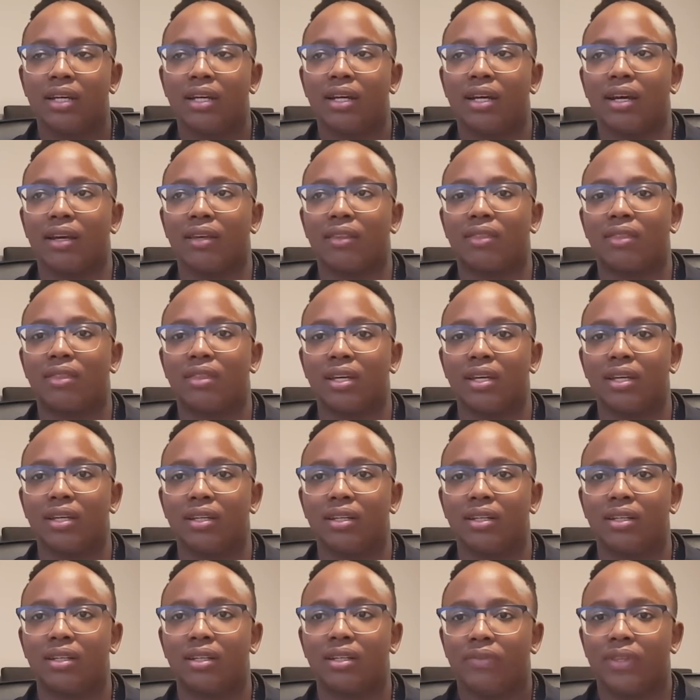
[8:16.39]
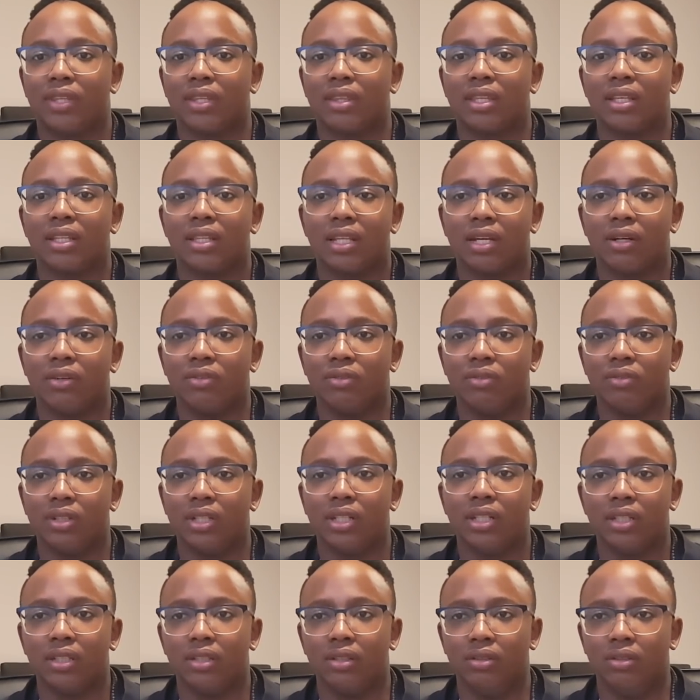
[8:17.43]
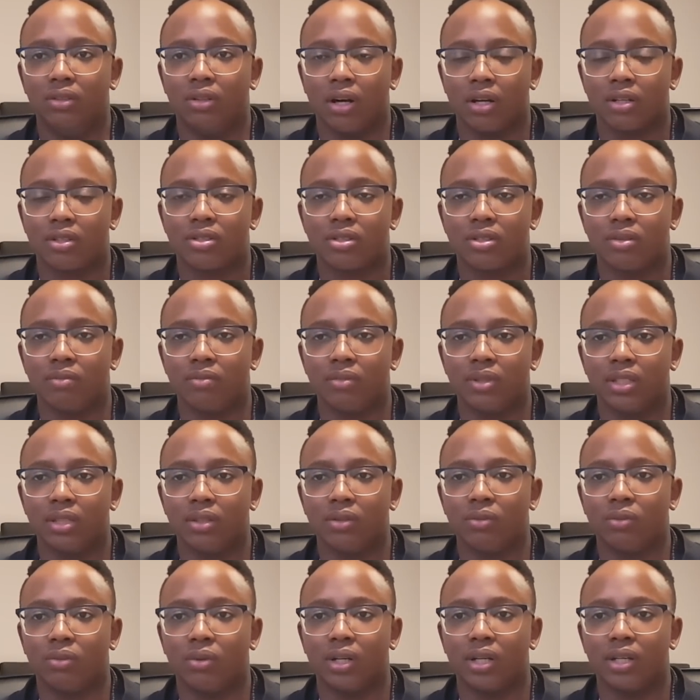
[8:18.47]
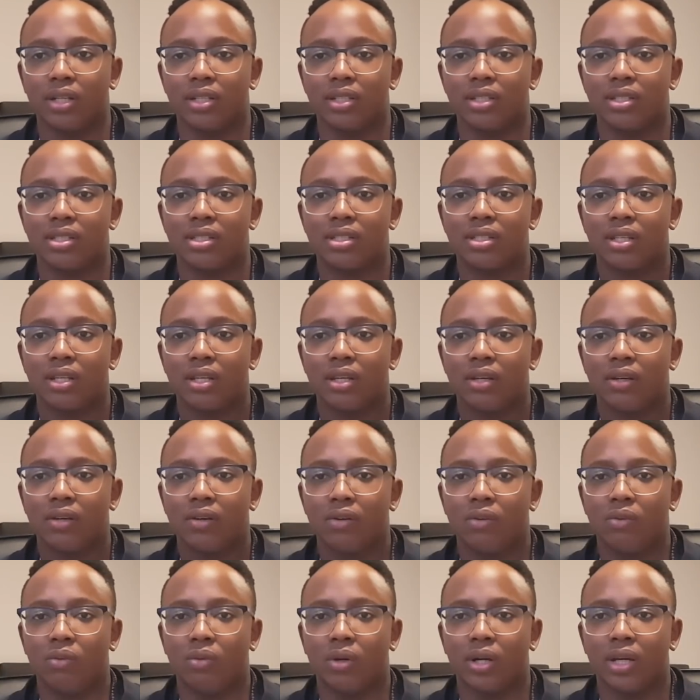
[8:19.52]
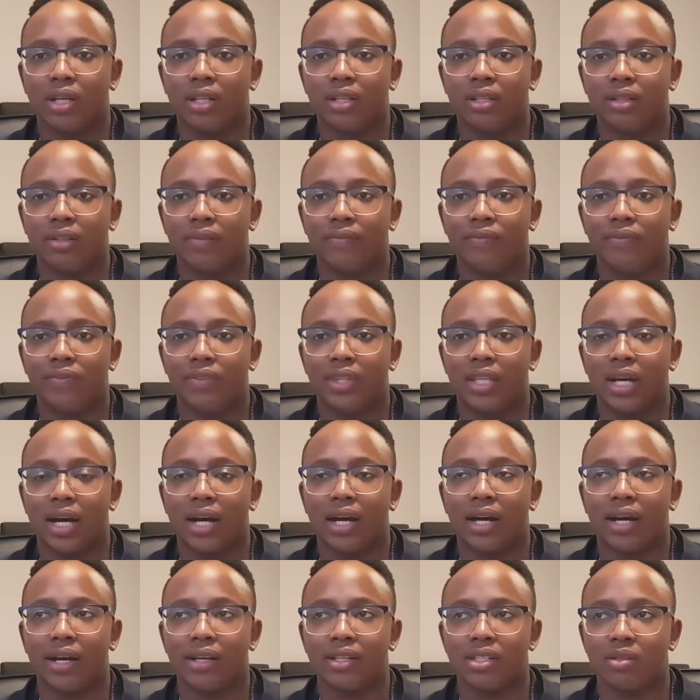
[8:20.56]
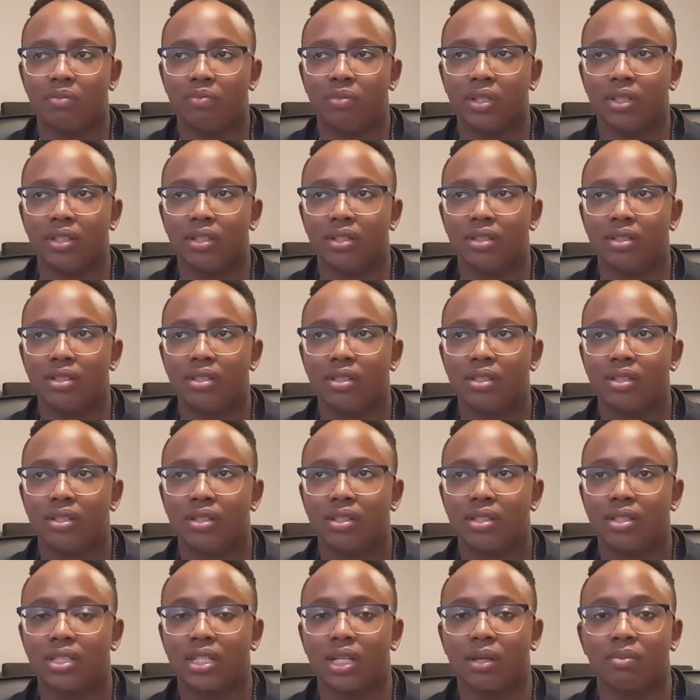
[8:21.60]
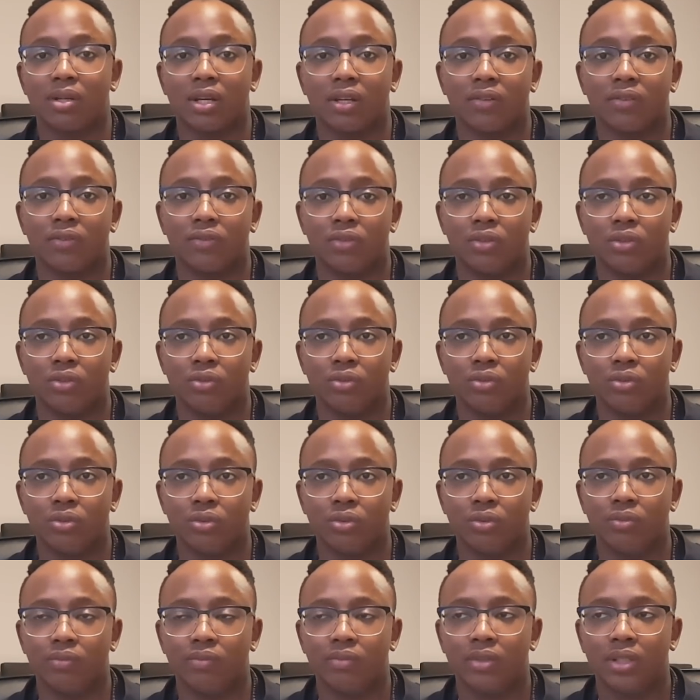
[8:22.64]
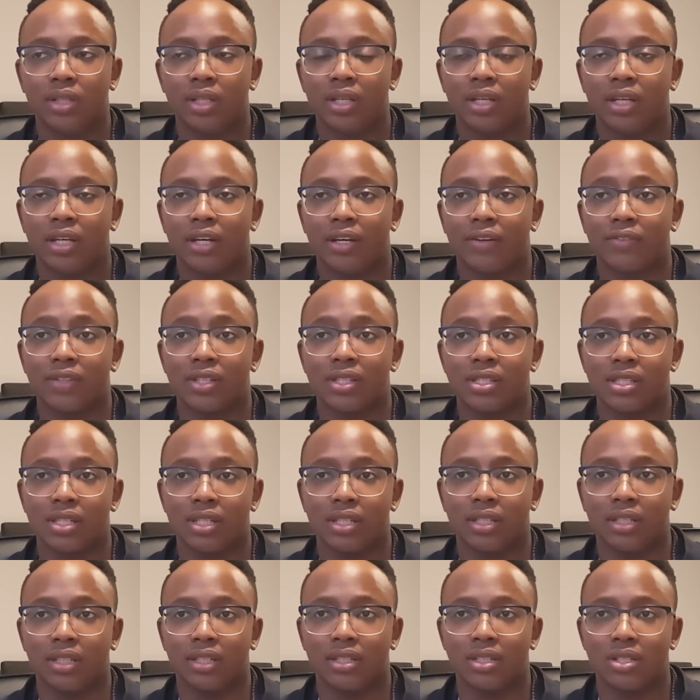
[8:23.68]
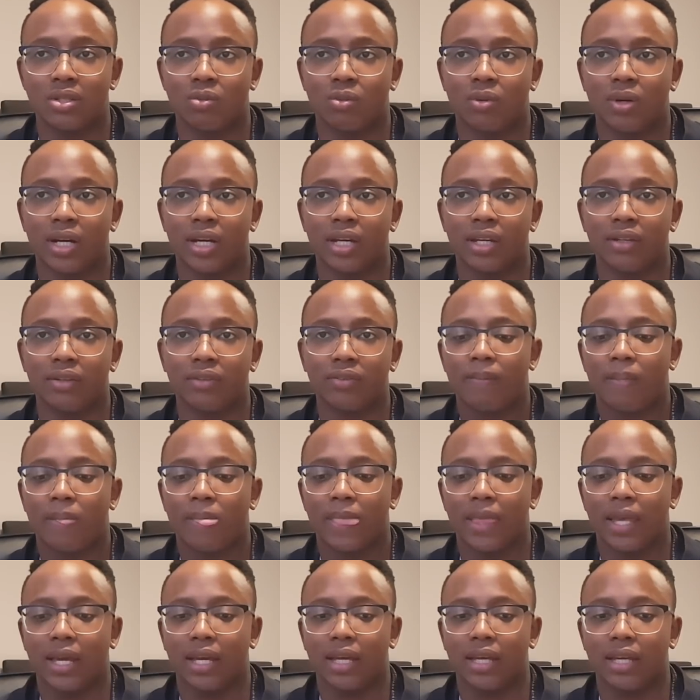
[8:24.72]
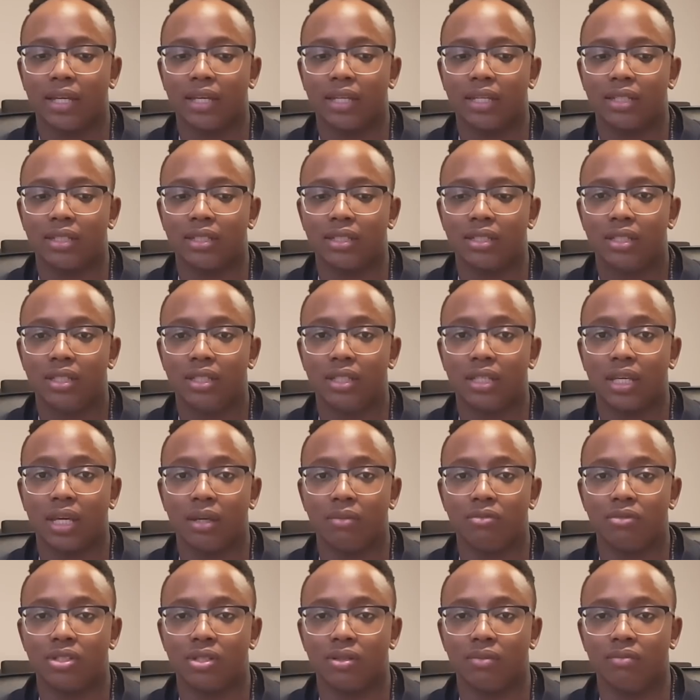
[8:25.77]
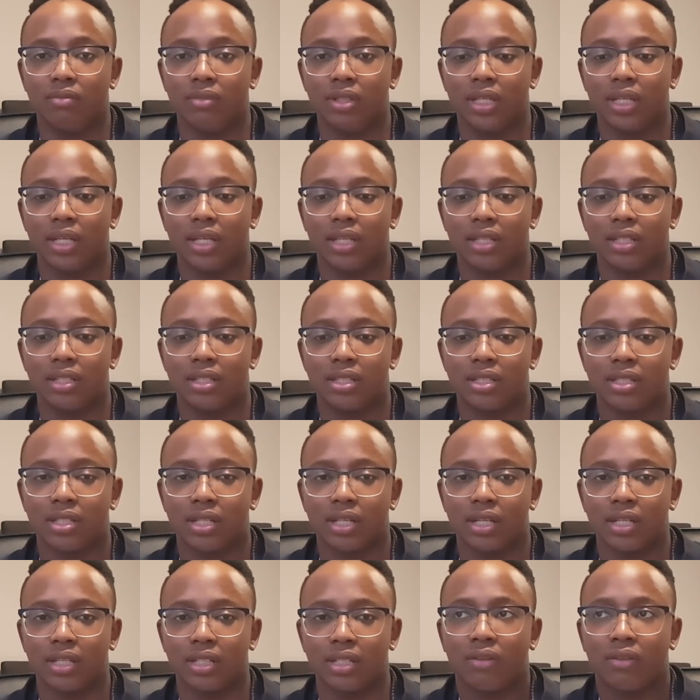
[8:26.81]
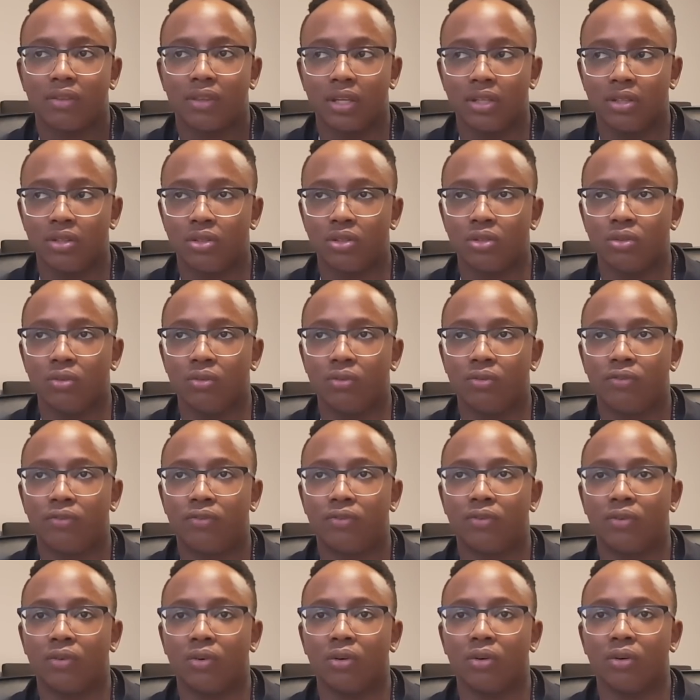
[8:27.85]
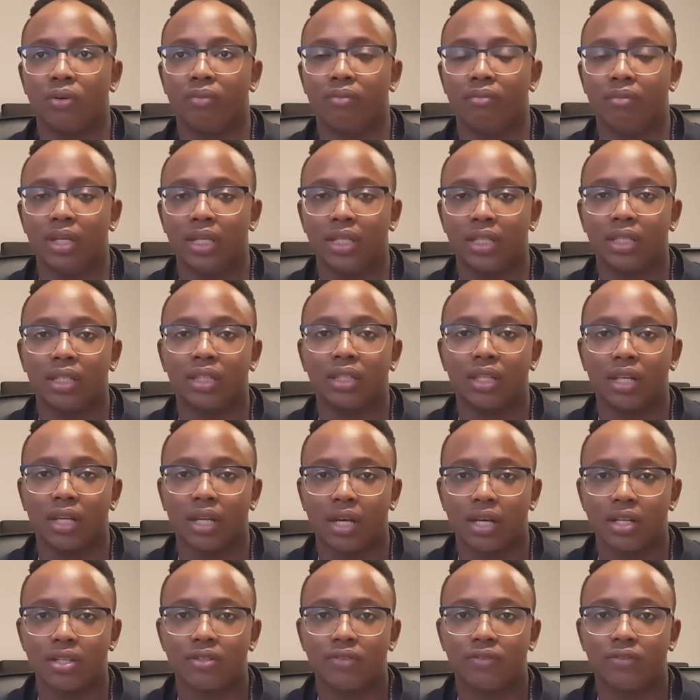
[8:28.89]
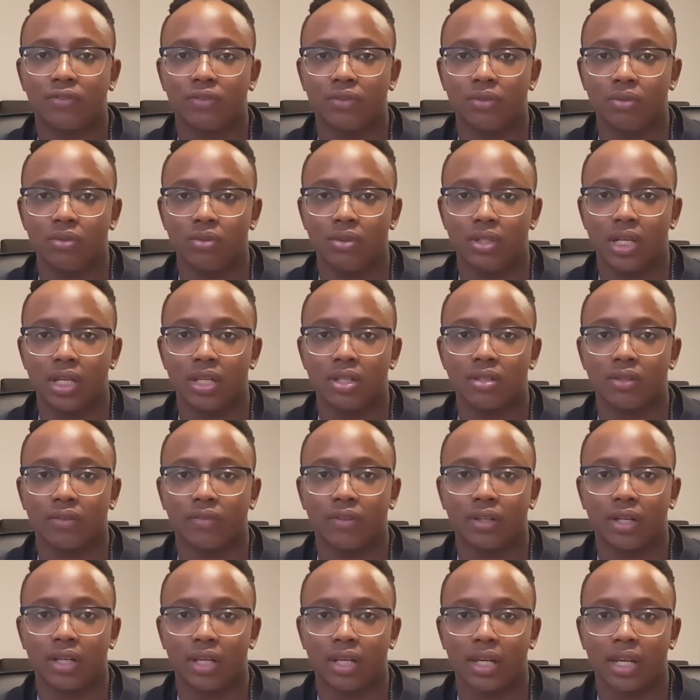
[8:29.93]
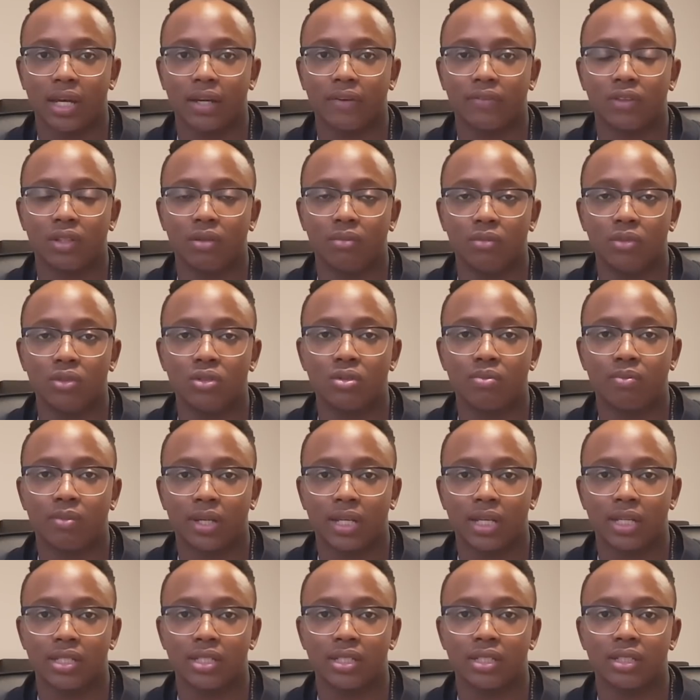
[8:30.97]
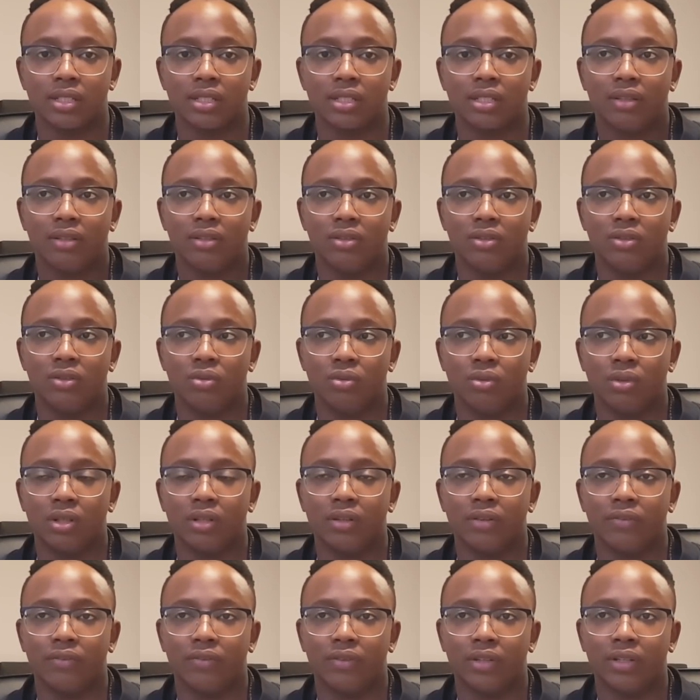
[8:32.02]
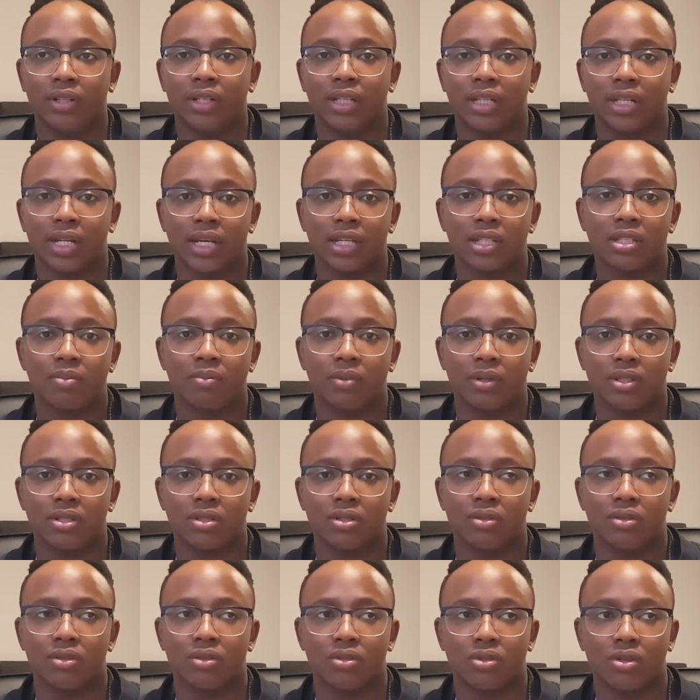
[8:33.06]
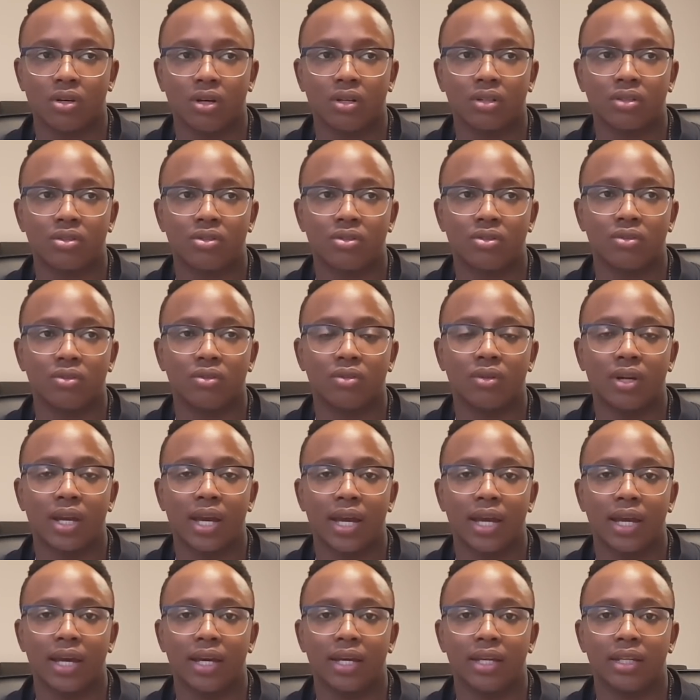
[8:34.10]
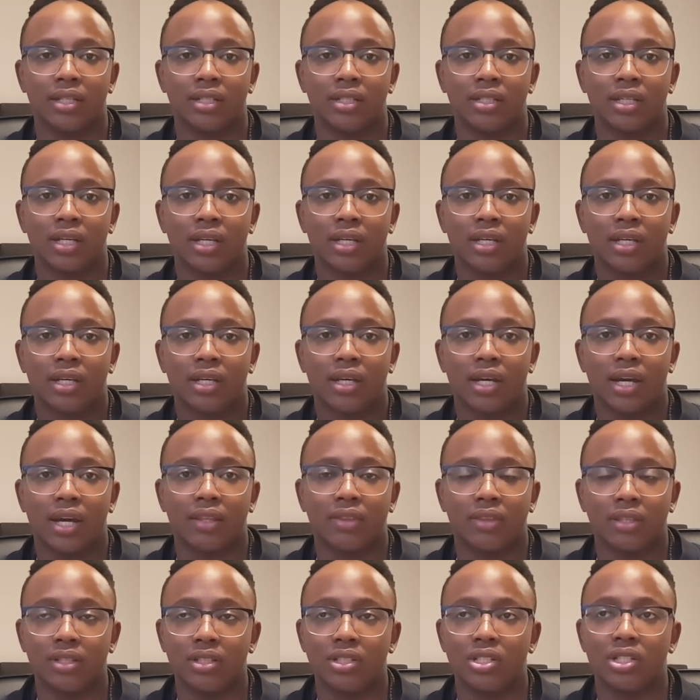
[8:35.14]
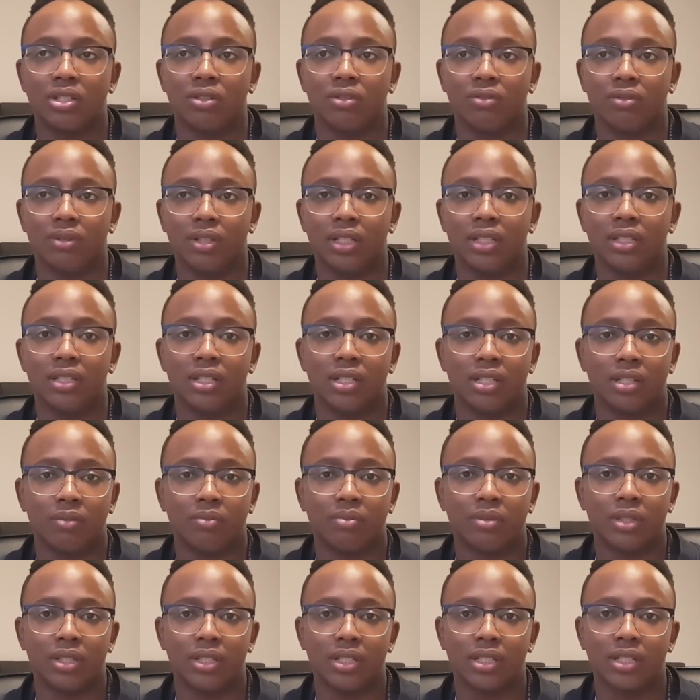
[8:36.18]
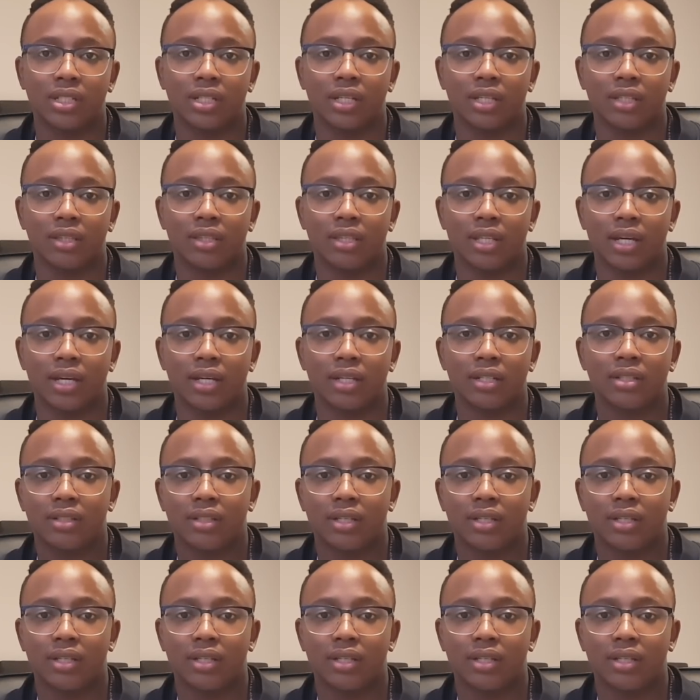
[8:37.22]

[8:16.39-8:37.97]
I think the thing that really got to me was when the husband stepped out of the room after seeing his wife, and he came to me and said, "Thank you for making the last few days of her life the most pleasant. You were a very nice person to talk to, and I think she really did appreciate that."